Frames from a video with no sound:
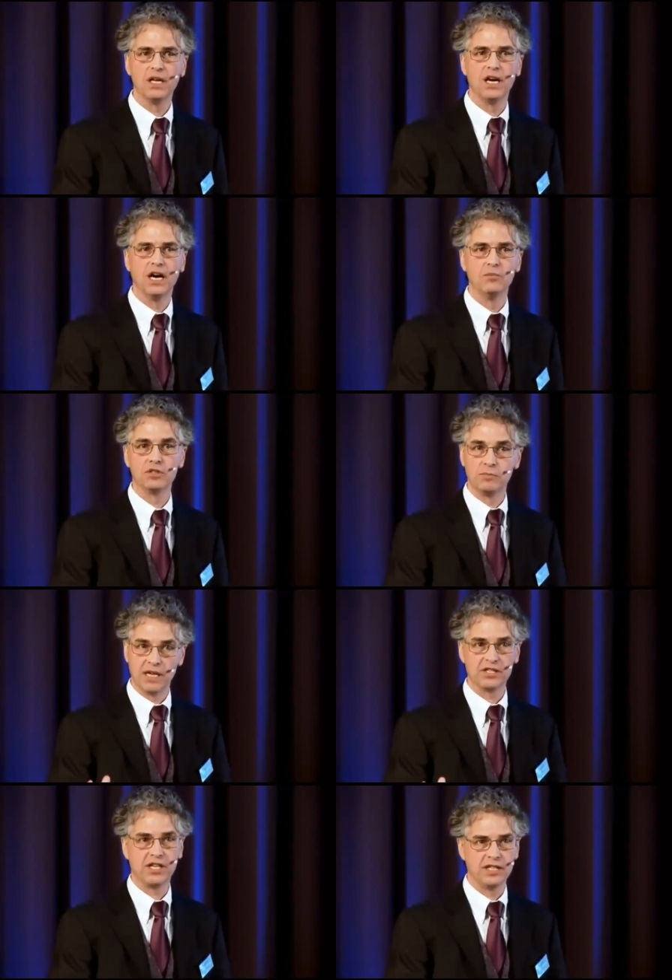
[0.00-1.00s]
um, which
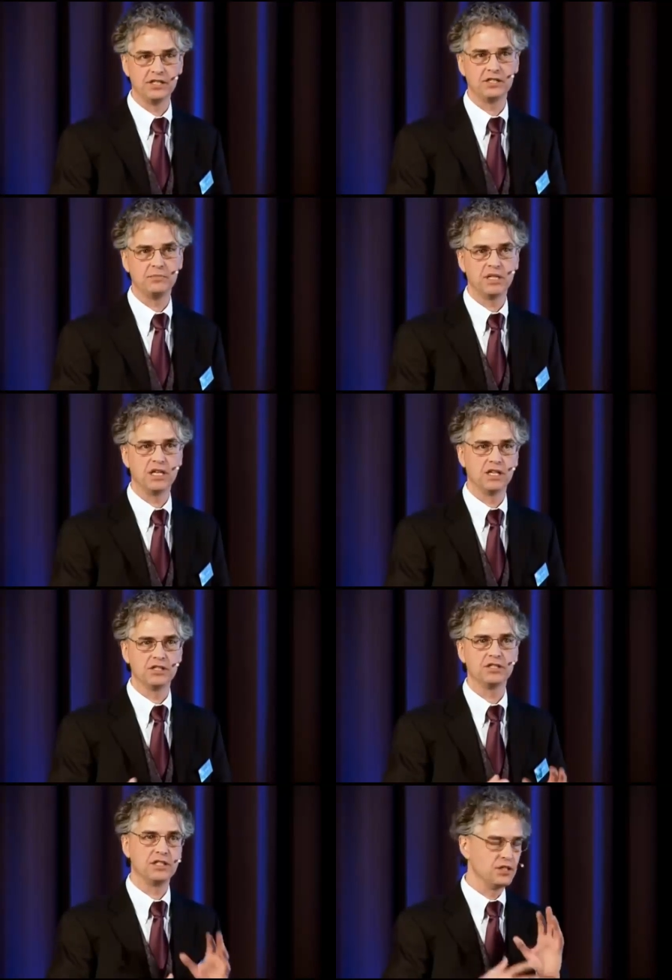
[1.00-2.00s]
makes sense
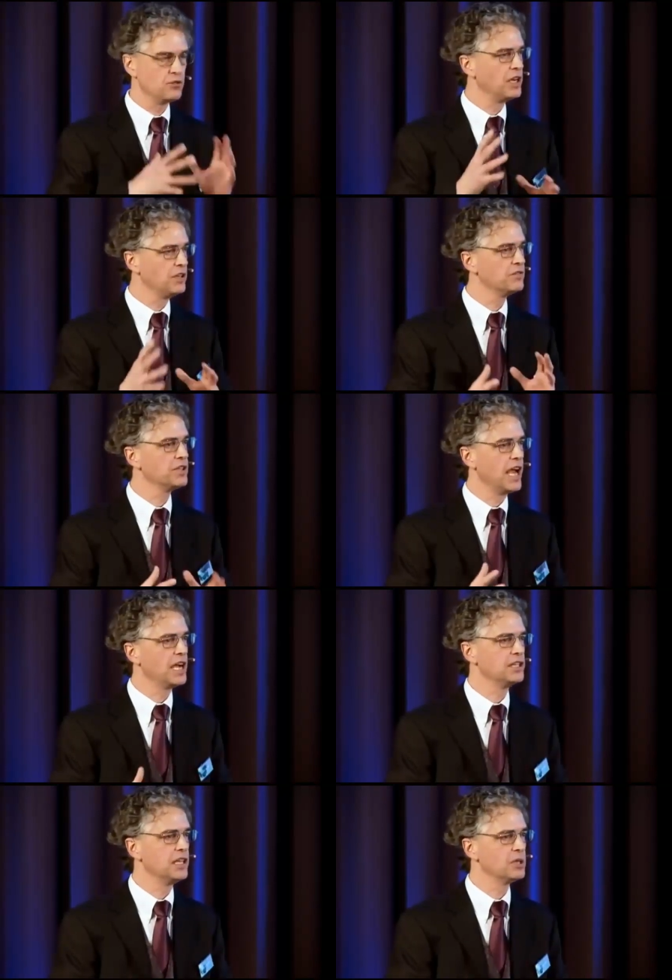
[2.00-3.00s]
because then they're ready for the
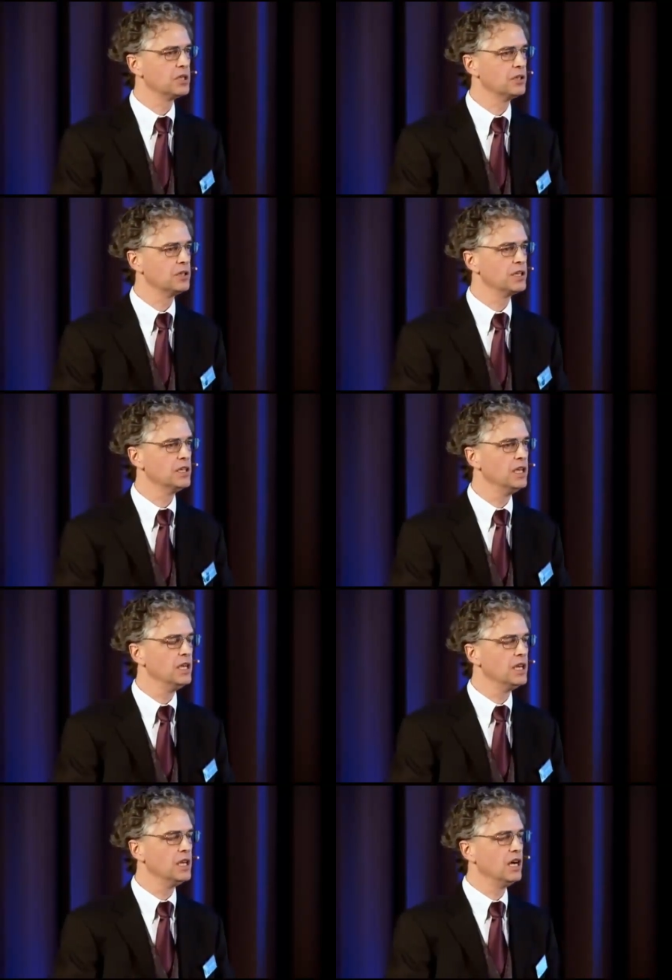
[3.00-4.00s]
academic learning.
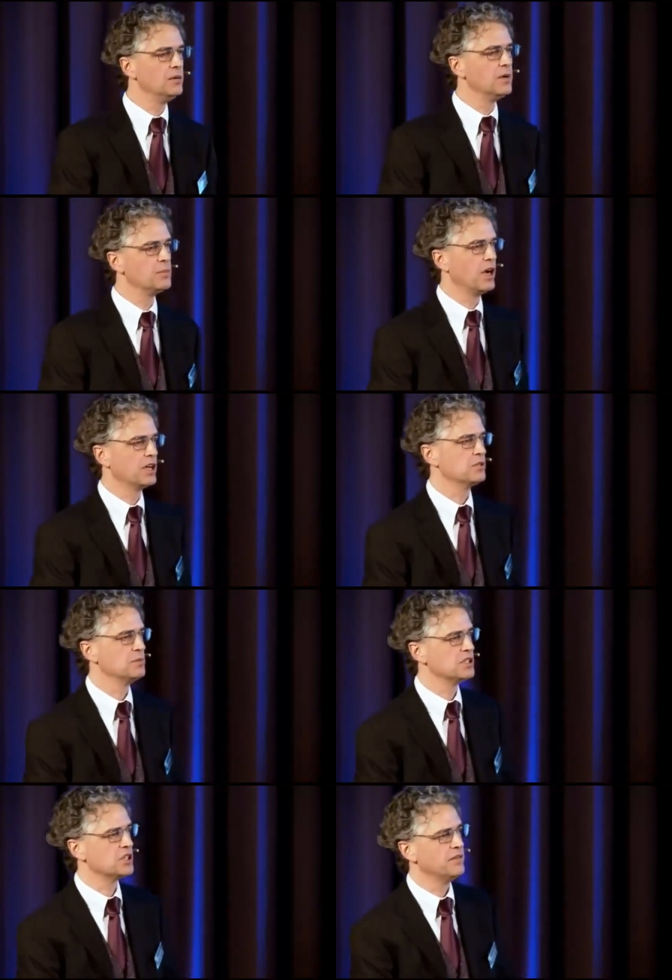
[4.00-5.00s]
Um,
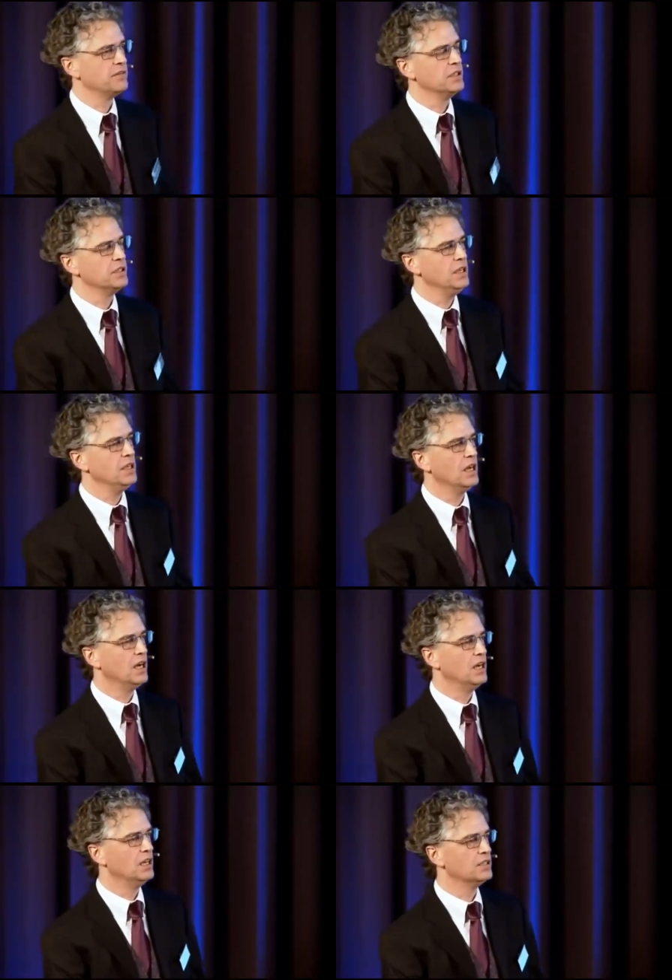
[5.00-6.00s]
approximately seven
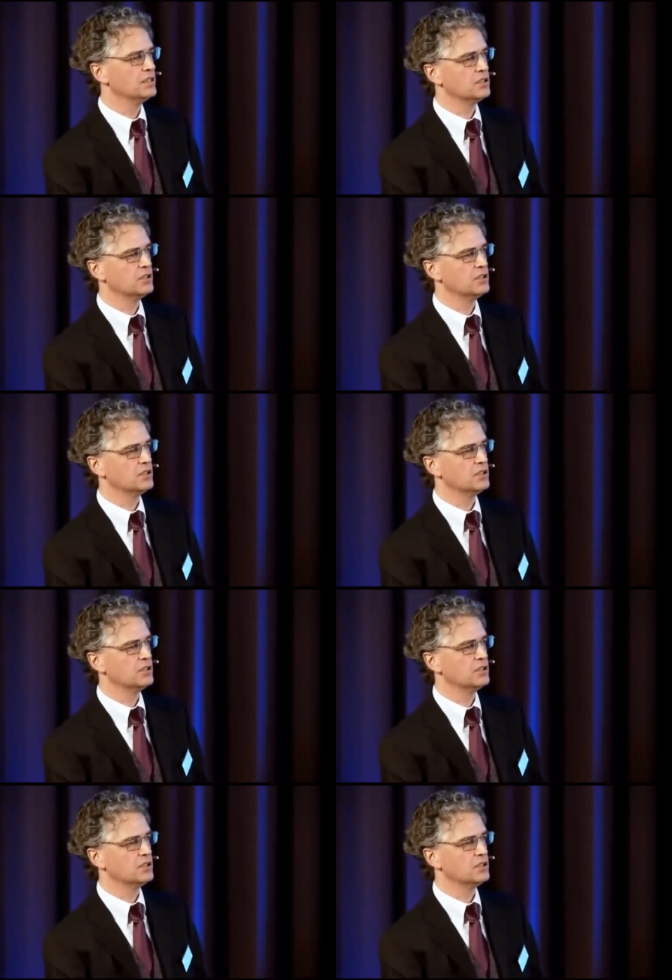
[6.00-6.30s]
uh, to,